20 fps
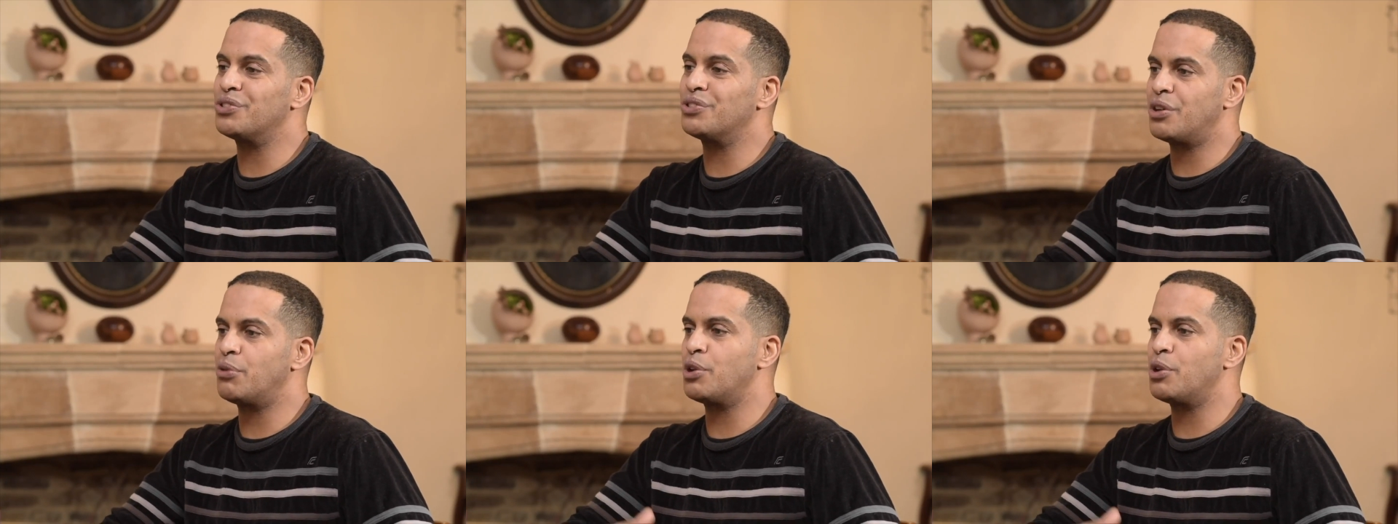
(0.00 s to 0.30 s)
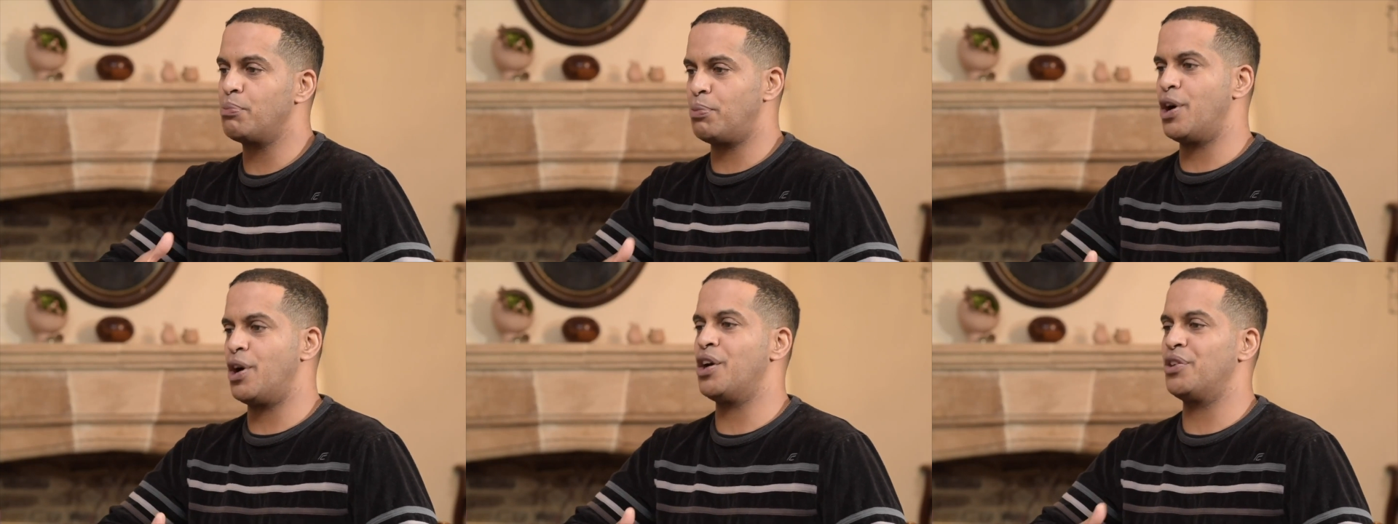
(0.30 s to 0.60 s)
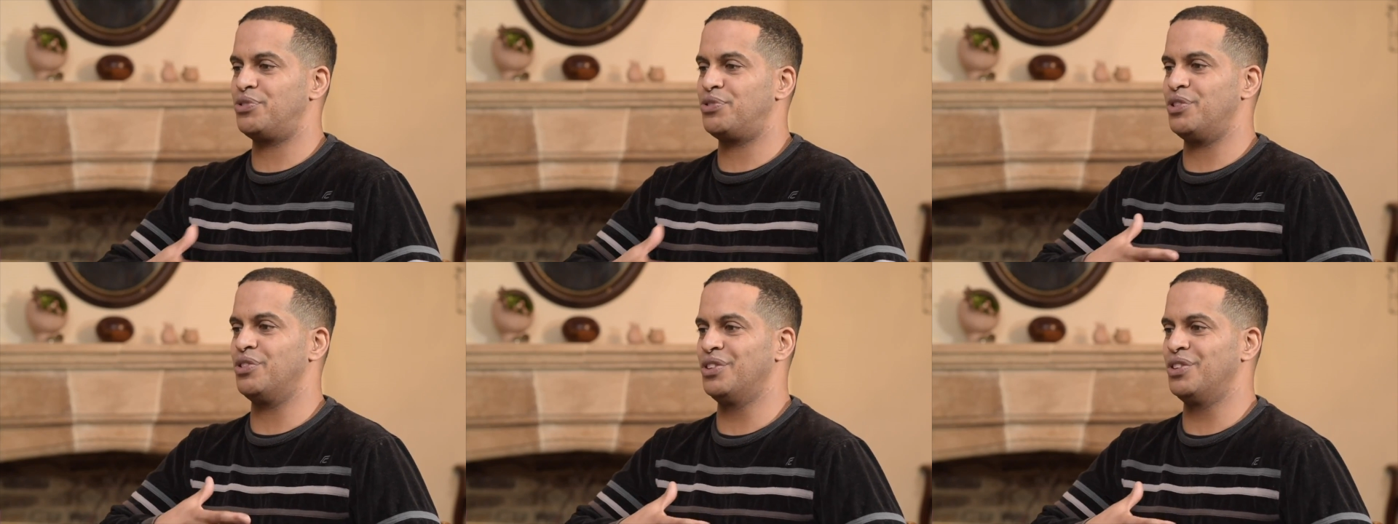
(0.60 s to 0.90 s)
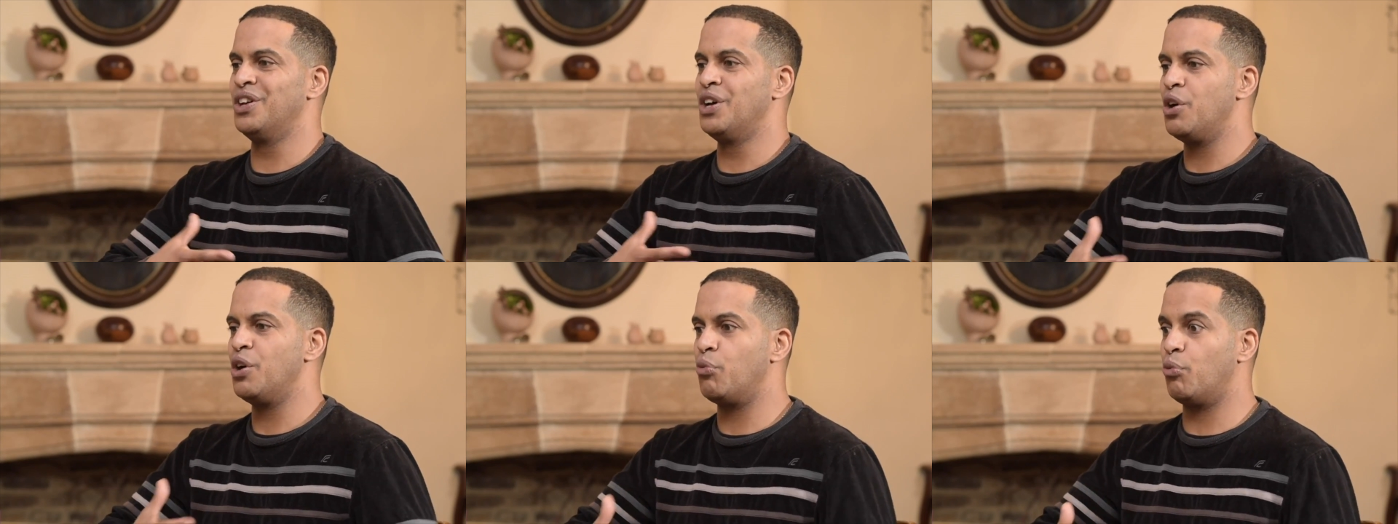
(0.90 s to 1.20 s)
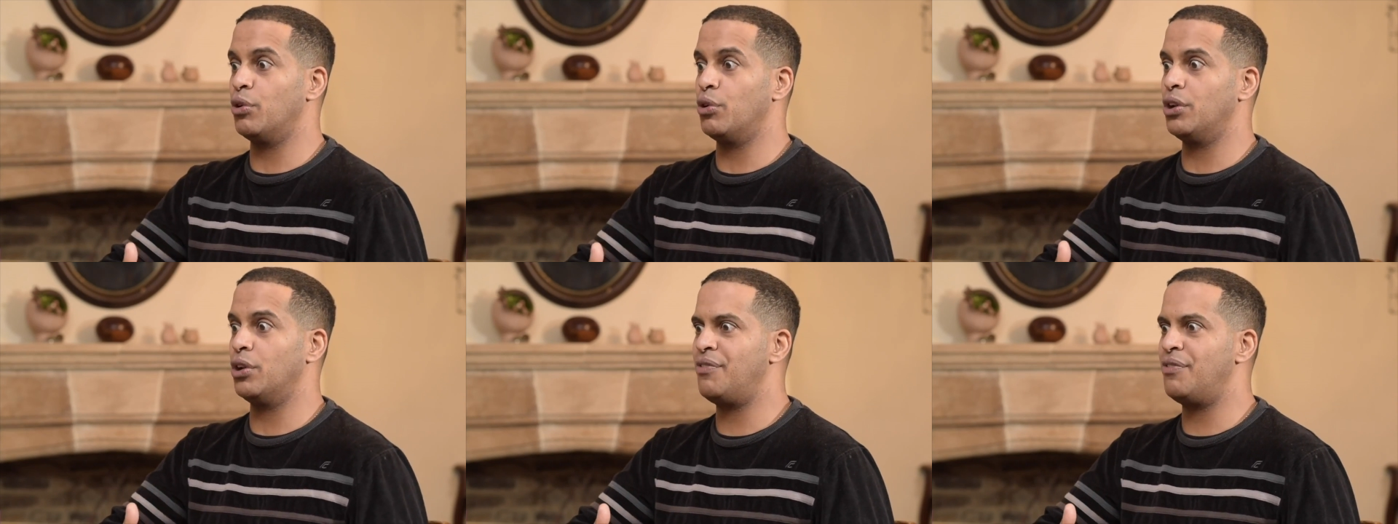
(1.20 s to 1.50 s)
so I want to pass on
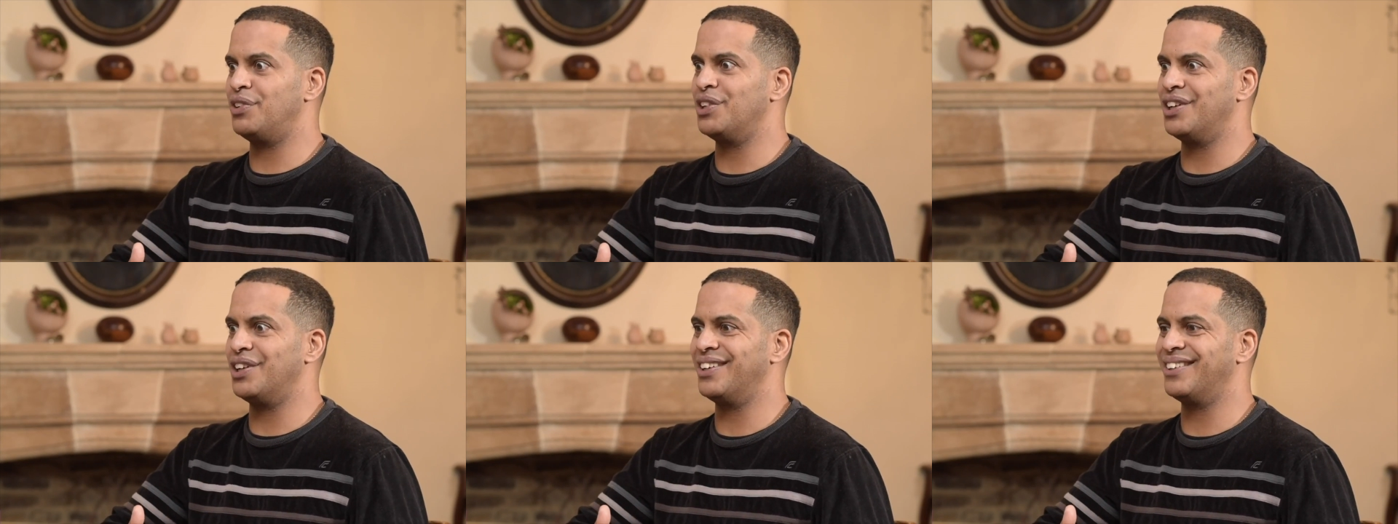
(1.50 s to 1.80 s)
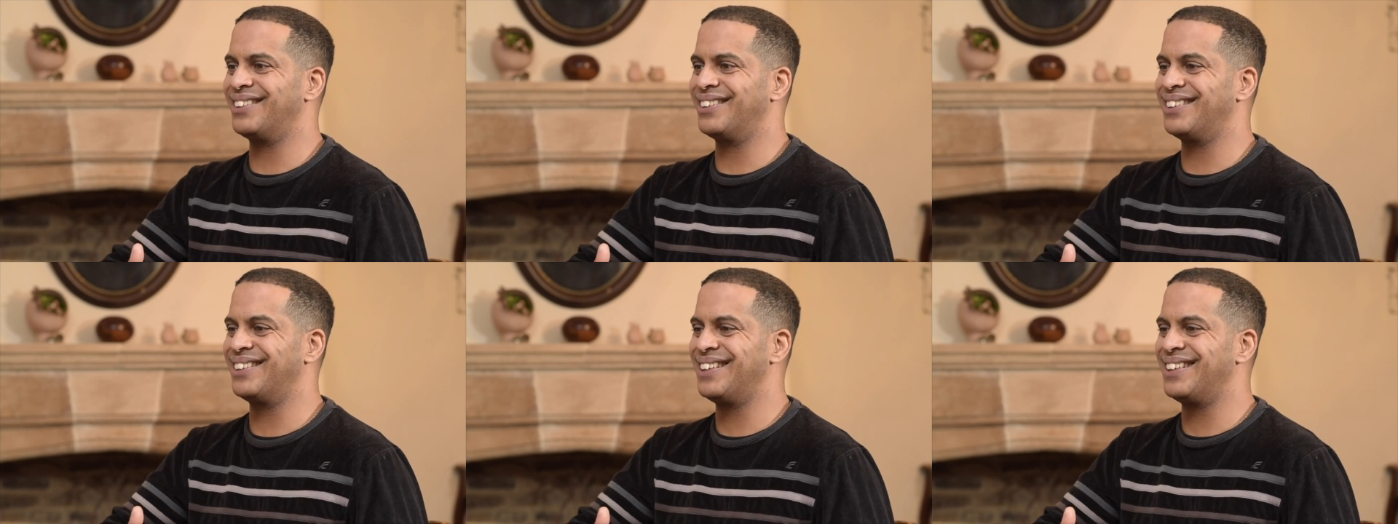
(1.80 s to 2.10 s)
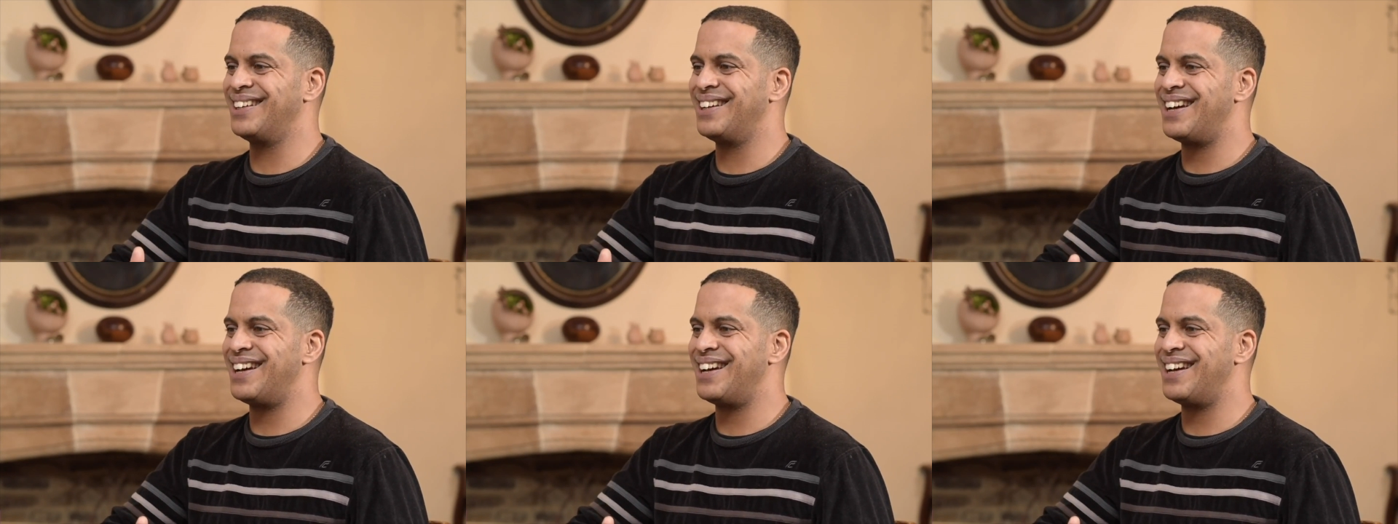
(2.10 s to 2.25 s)
what I've learned.